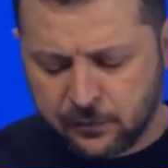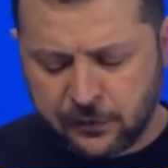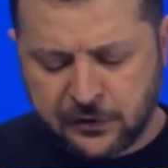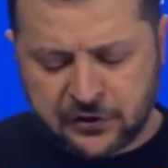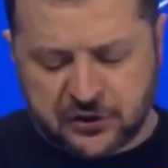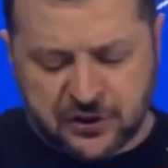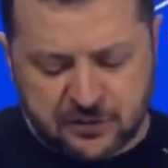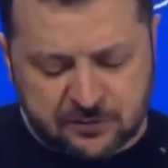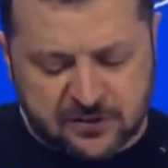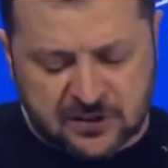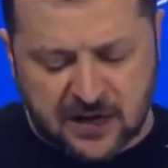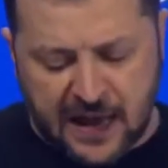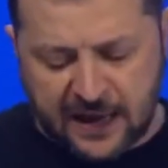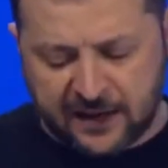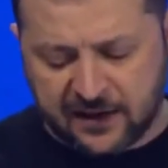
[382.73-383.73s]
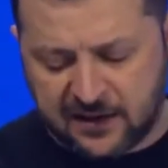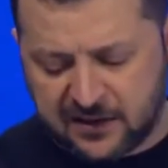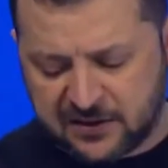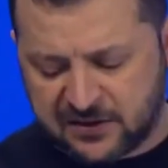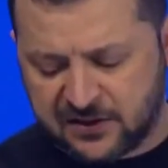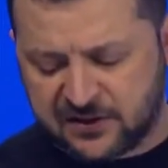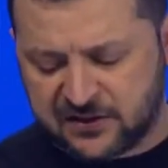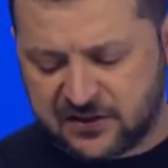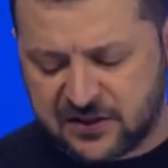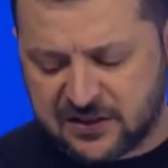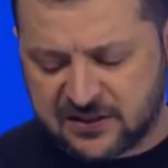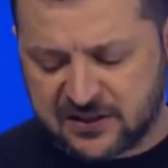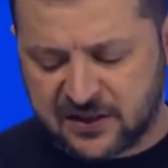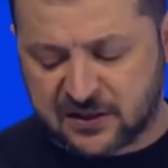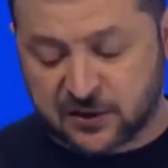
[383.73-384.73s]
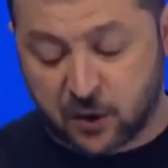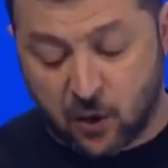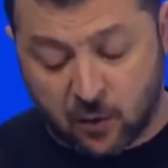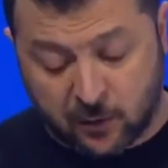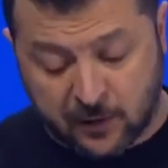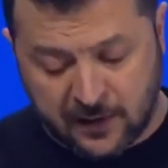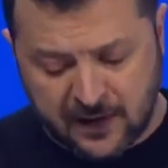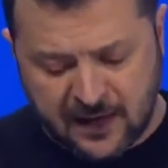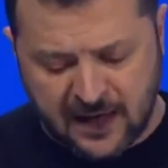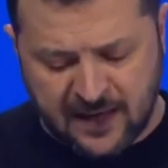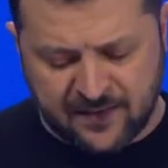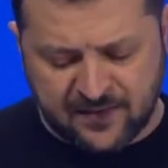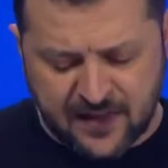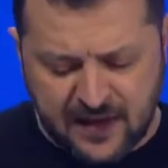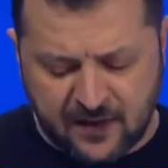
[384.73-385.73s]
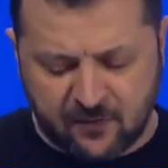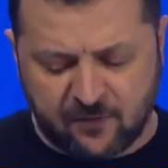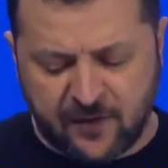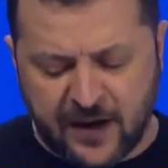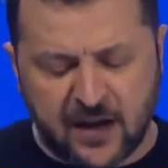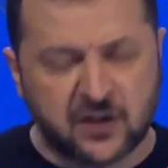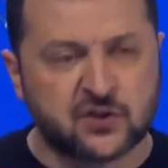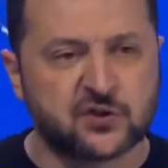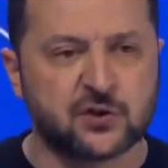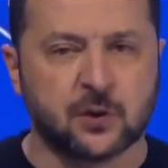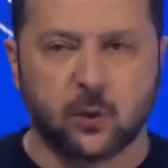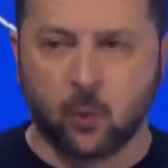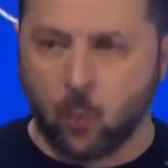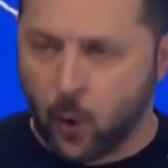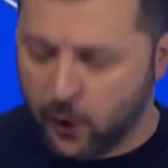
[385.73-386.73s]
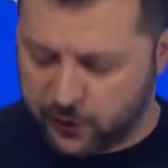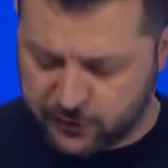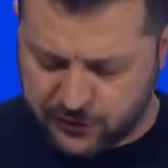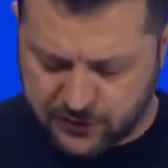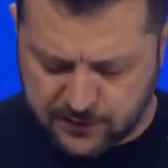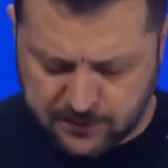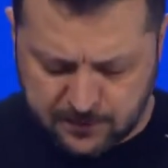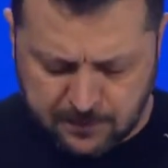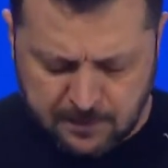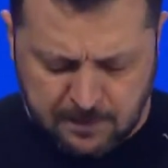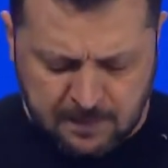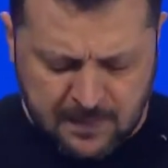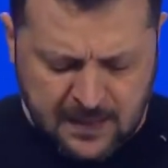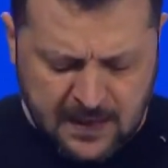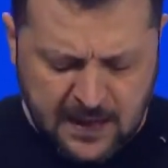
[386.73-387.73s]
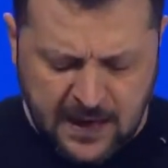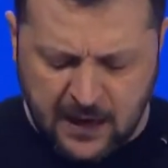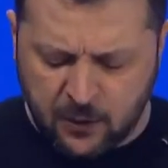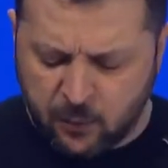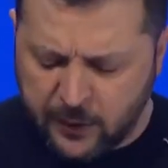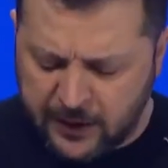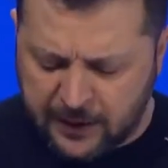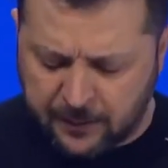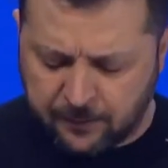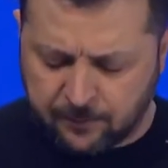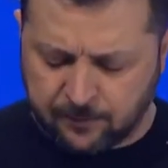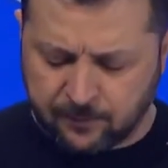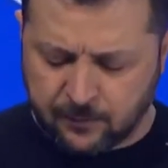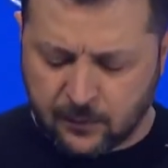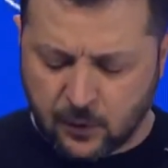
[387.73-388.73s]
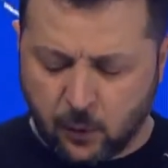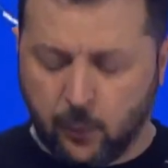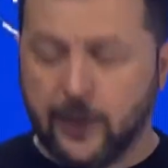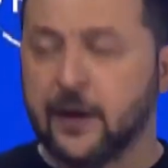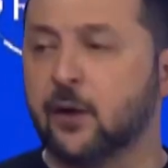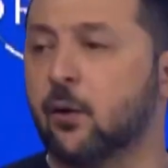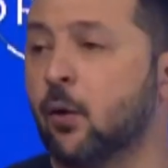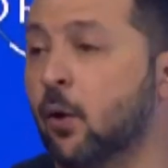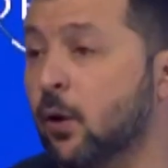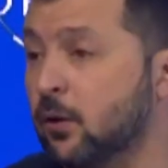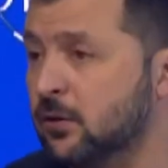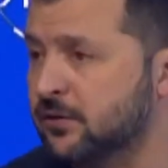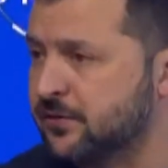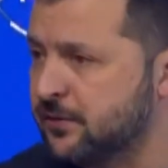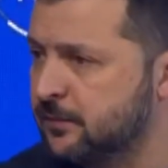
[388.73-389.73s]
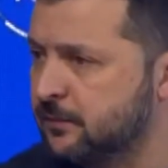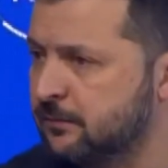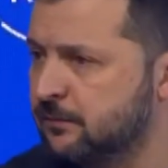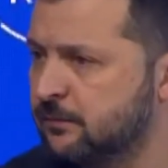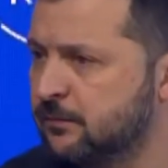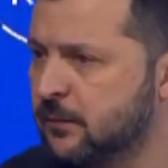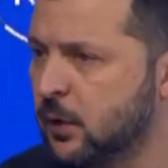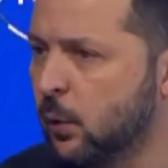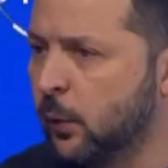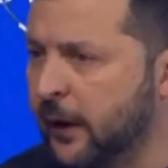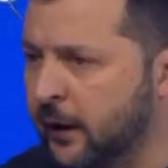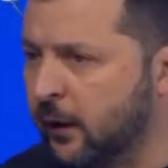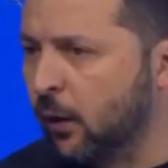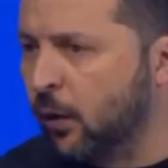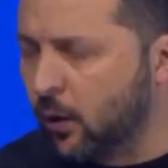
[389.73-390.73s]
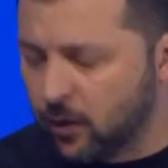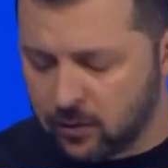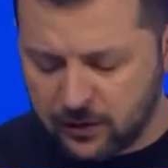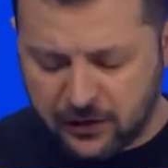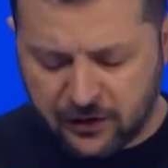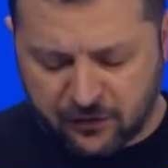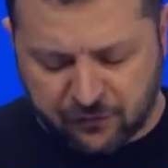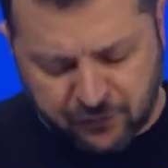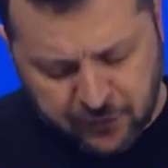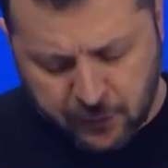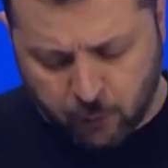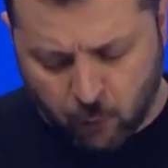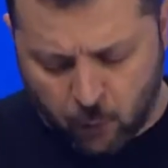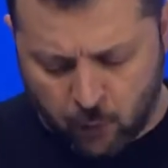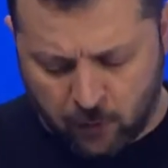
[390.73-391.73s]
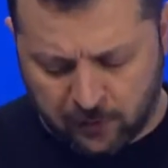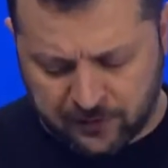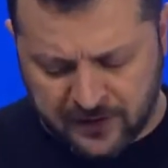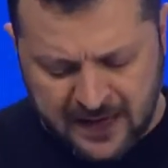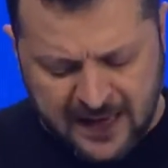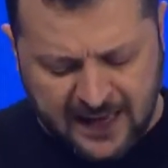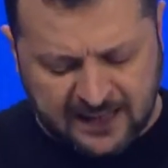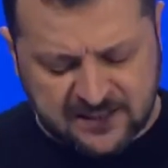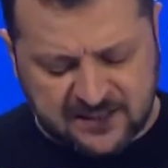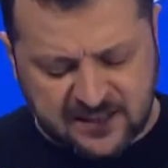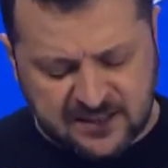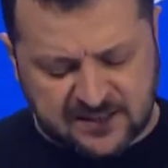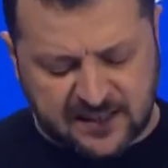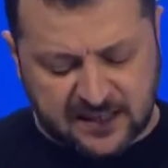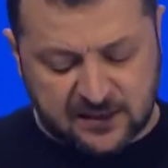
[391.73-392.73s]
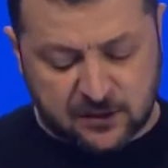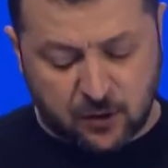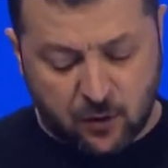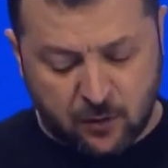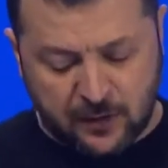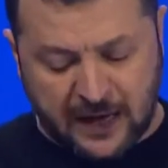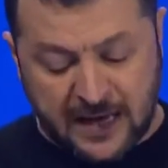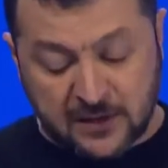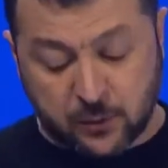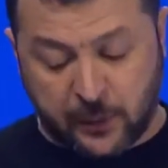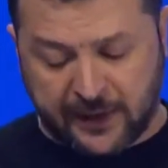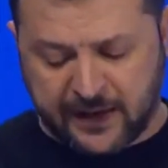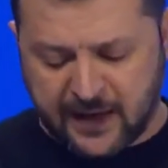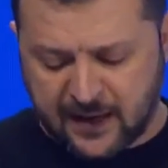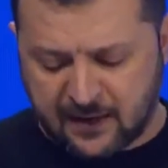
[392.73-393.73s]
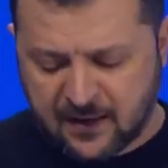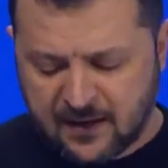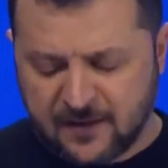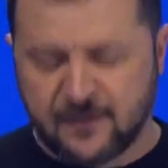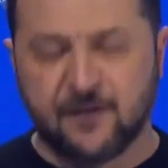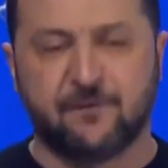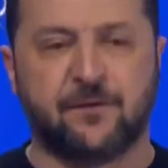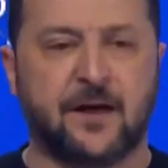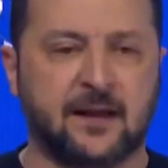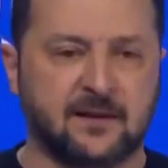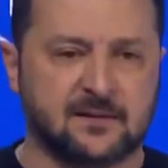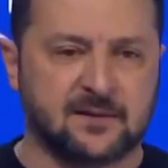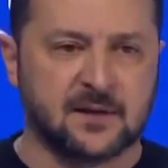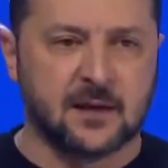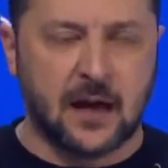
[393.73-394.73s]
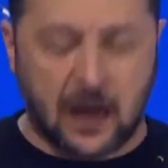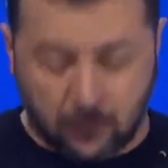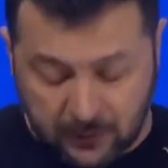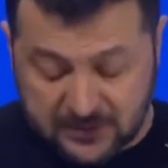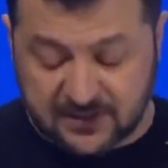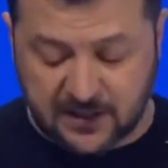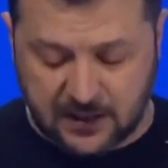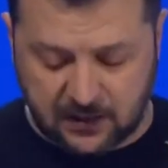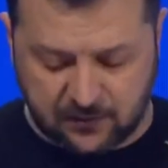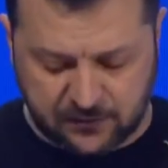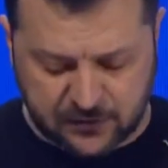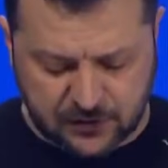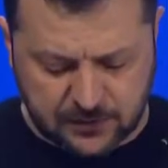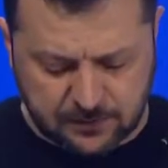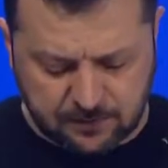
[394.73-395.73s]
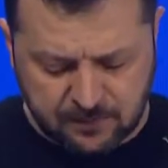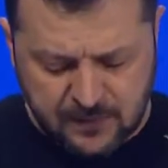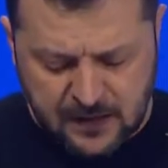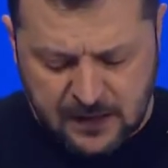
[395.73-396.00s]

Regimes like his exist as long as they wage wars. And we all in a free world exist as long as we can defend ourselves.